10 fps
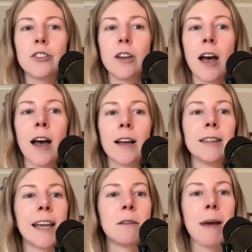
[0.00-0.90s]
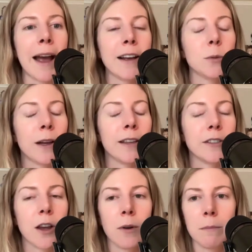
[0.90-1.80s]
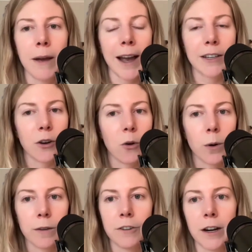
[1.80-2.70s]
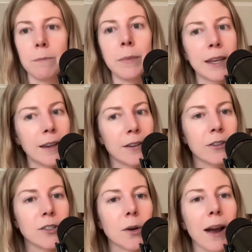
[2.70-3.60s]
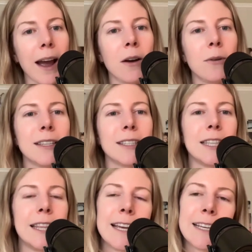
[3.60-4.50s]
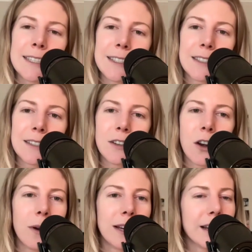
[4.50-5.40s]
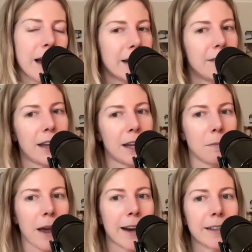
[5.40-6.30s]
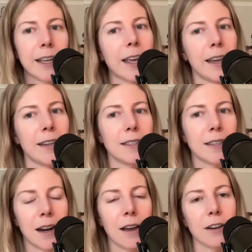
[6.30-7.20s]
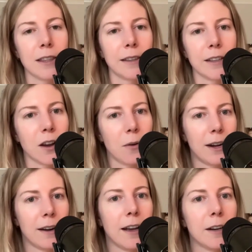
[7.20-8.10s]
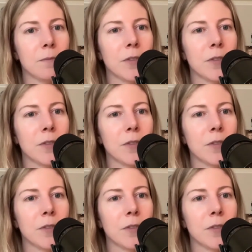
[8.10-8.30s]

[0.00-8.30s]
Ghislaine Maxwell is going back to court for appeal. So how is this going to kind of impact the case and everything that's going on?